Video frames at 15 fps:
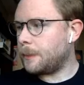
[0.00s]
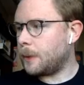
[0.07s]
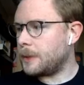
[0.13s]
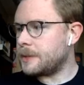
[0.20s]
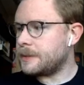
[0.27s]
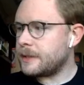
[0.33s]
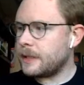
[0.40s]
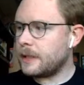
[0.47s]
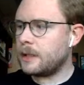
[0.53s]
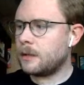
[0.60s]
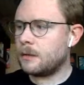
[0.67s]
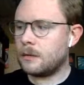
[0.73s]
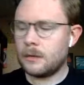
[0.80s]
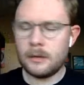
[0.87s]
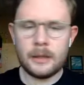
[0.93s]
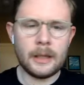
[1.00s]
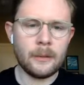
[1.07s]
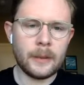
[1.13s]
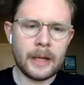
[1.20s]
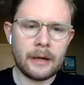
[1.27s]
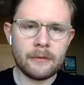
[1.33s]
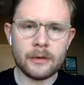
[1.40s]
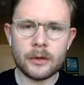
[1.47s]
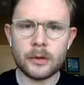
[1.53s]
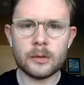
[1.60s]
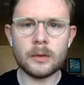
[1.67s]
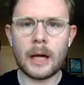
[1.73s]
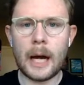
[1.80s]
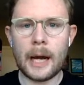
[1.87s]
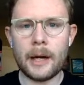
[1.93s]
point D, and we have a
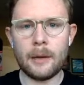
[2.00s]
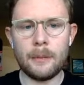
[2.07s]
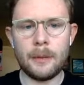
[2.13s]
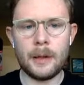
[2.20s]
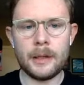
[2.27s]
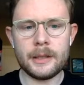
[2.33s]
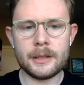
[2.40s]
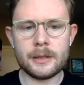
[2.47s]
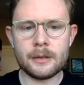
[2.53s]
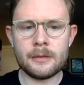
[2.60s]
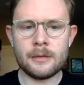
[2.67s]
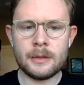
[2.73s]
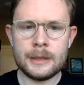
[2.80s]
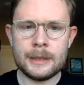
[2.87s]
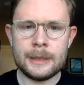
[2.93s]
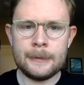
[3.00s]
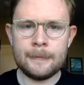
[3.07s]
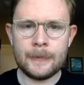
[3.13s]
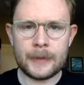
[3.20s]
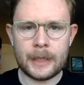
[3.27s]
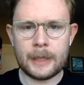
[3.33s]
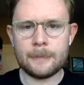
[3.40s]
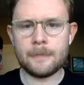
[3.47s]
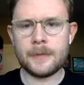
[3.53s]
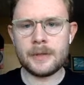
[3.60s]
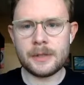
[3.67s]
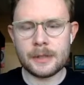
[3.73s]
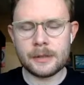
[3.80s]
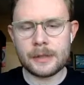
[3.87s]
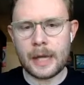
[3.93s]
new higher price. Okay,
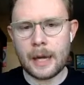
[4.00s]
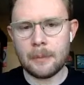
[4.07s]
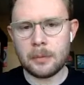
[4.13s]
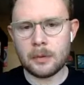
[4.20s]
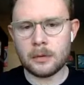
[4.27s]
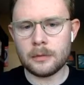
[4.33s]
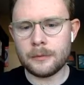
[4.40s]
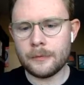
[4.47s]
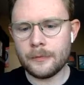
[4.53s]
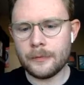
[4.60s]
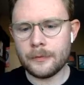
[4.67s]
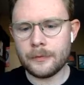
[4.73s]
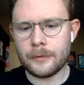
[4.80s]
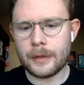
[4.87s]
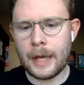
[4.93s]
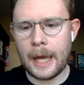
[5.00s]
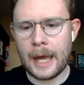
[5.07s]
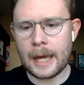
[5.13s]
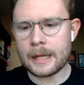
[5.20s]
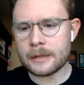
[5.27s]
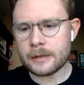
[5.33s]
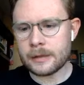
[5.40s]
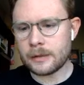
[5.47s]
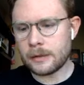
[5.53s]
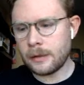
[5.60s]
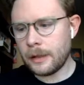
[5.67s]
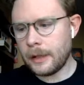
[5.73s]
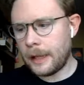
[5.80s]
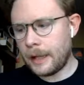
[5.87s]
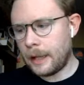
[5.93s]
since Apple has
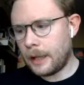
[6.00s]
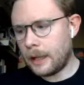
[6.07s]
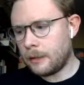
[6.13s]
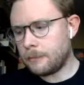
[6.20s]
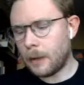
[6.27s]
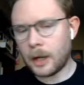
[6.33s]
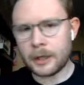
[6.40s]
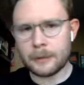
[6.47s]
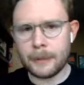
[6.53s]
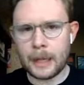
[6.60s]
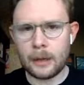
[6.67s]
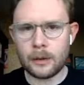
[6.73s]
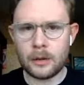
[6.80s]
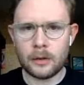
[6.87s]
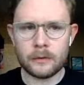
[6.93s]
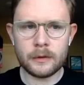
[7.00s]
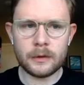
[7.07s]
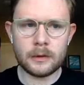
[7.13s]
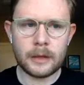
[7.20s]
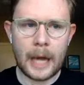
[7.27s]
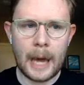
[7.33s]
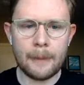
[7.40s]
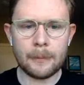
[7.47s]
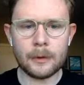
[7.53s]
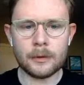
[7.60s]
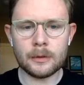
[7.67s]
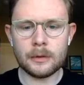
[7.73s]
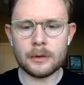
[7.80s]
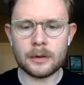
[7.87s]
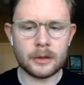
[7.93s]
a market power over
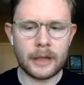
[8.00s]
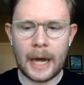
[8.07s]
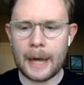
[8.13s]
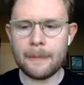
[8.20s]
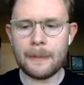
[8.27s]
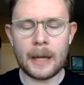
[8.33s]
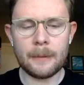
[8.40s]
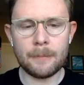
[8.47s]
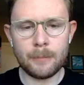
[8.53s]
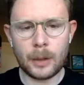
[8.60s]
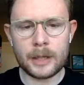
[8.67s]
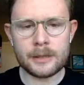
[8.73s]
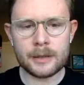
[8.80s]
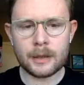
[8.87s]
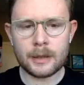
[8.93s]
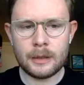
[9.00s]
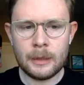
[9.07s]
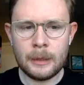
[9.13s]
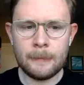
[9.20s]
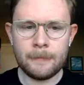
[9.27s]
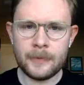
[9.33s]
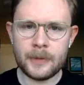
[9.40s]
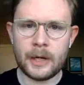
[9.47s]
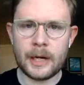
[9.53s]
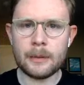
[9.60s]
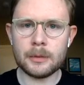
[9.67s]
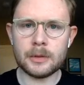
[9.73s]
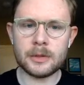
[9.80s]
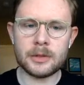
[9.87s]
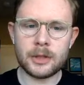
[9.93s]
Apple or iPad pricing, they're
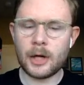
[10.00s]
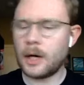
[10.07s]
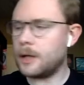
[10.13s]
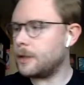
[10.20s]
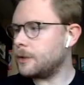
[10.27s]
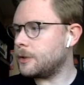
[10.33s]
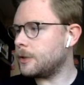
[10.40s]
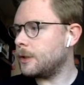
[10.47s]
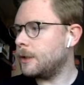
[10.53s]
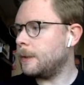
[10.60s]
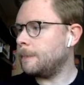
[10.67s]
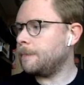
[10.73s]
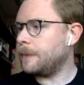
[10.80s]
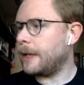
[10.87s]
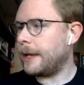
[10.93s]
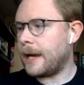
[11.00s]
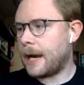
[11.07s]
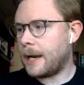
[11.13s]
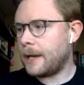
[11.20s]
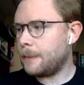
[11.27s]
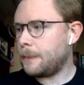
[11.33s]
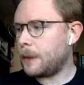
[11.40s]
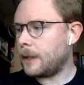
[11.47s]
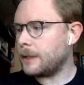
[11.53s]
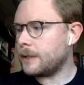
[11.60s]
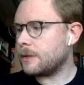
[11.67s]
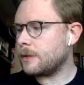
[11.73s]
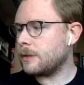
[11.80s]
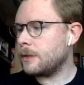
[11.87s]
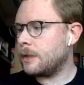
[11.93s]
able to charge a higher
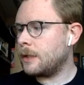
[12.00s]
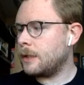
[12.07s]
price